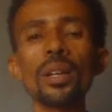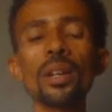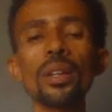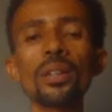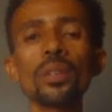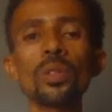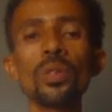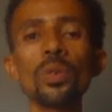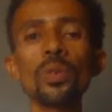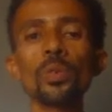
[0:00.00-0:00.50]

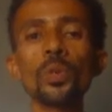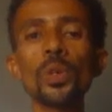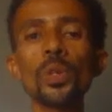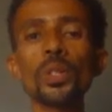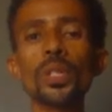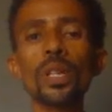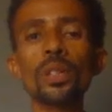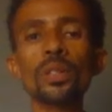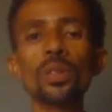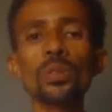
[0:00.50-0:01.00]
new
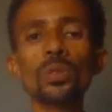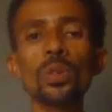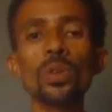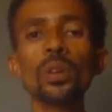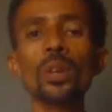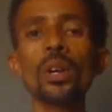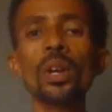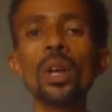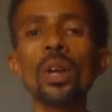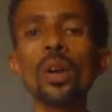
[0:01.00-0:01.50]
features.
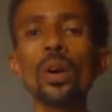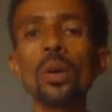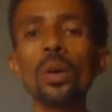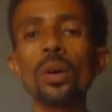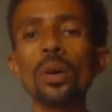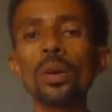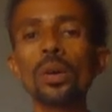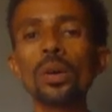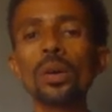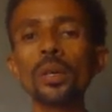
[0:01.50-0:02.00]
So
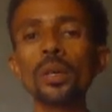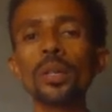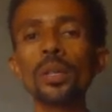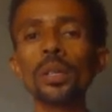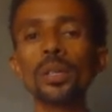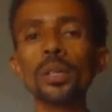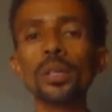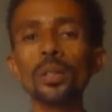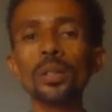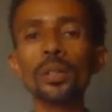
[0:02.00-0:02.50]

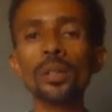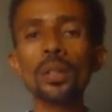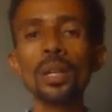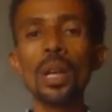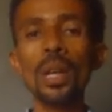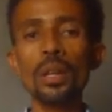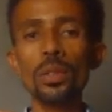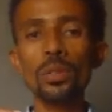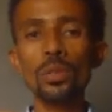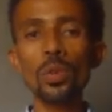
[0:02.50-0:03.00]

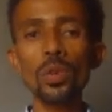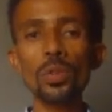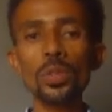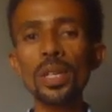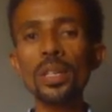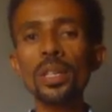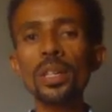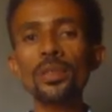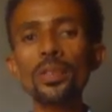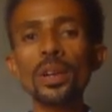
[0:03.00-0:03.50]

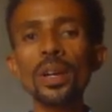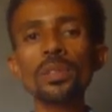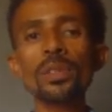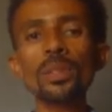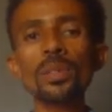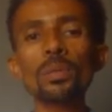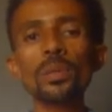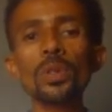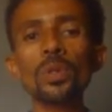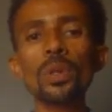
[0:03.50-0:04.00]
the
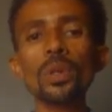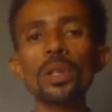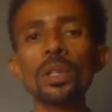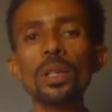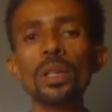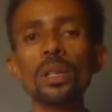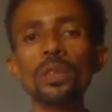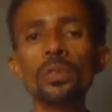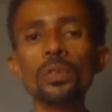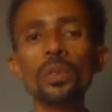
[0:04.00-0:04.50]
difference
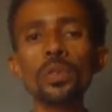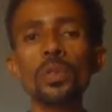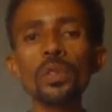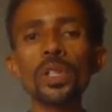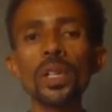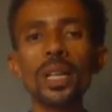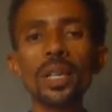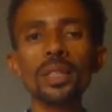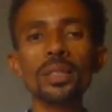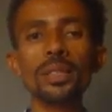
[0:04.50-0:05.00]
between
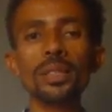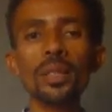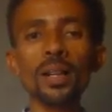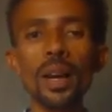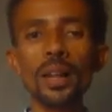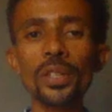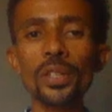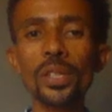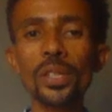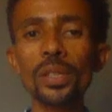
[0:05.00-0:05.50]
feature
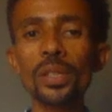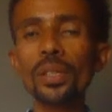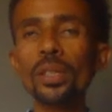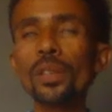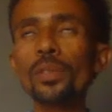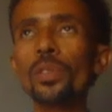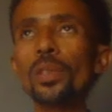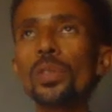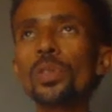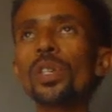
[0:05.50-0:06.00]
extraction and the
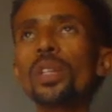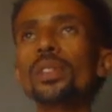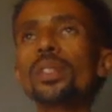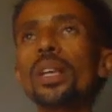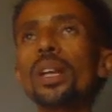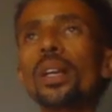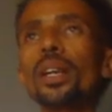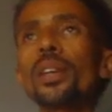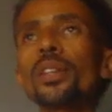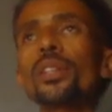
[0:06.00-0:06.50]
feature
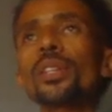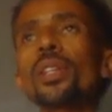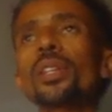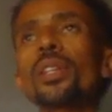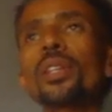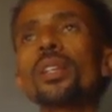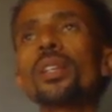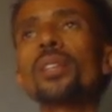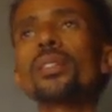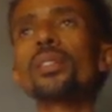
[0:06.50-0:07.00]
selection
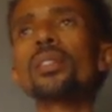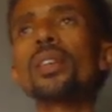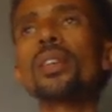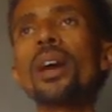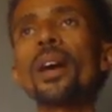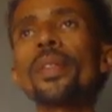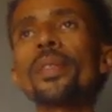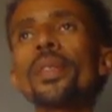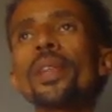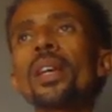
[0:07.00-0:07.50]
is
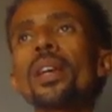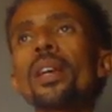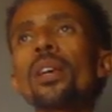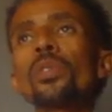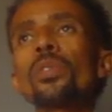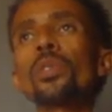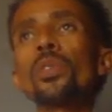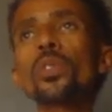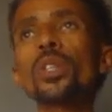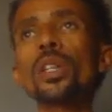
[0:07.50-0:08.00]
that
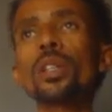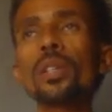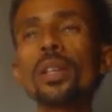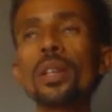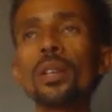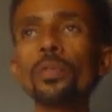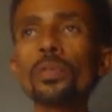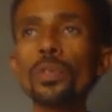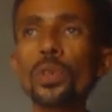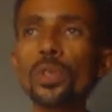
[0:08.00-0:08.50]

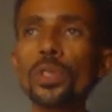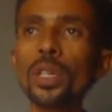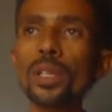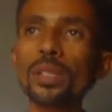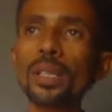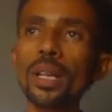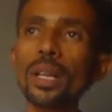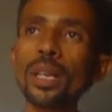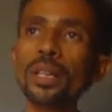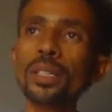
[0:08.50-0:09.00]
in feature
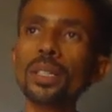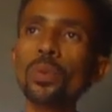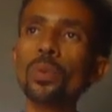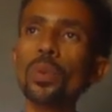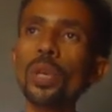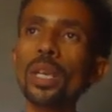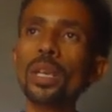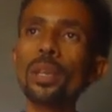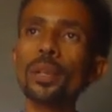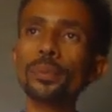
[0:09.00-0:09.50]
selection
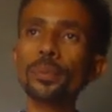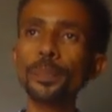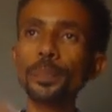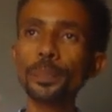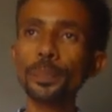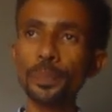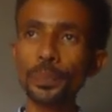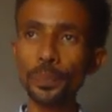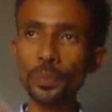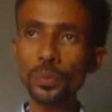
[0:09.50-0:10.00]
we
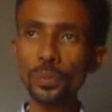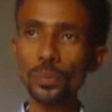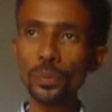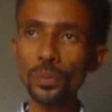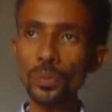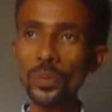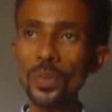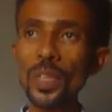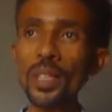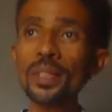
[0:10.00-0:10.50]

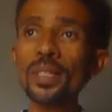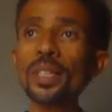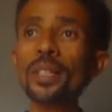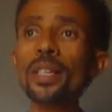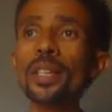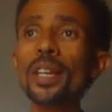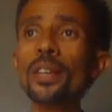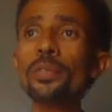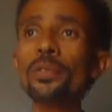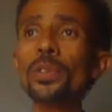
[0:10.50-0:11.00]

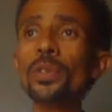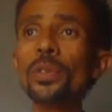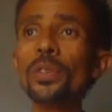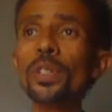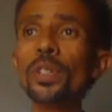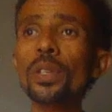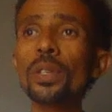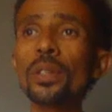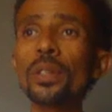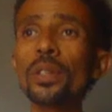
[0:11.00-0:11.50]
generate
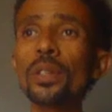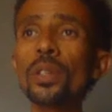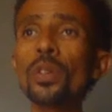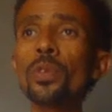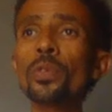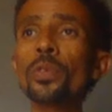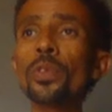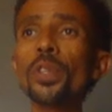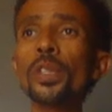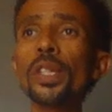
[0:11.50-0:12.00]
new
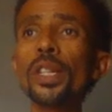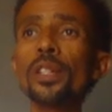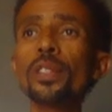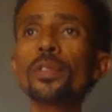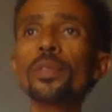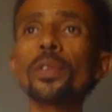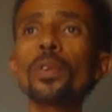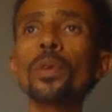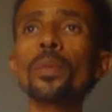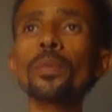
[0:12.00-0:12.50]
features
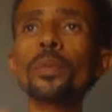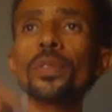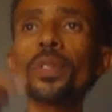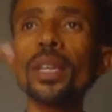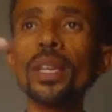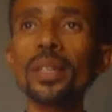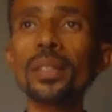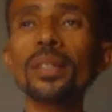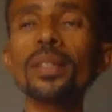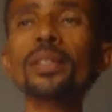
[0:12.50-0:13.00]
from the
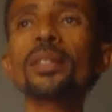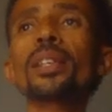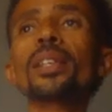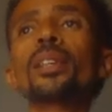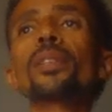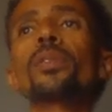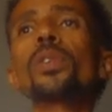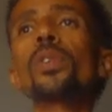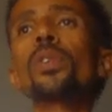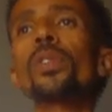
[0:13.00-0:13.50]
existing
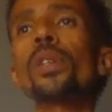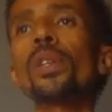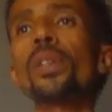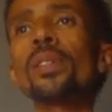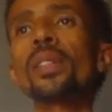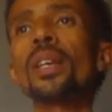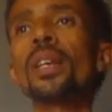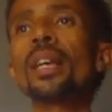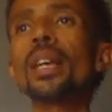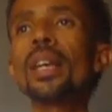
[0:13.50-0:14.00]
features,
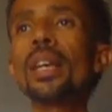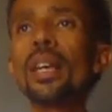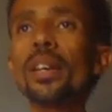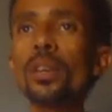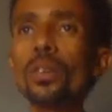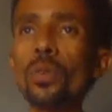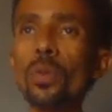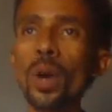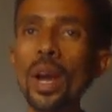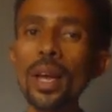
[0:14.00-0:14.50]

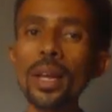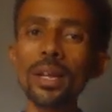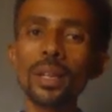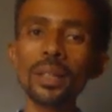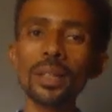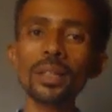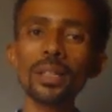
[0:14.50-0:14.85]
while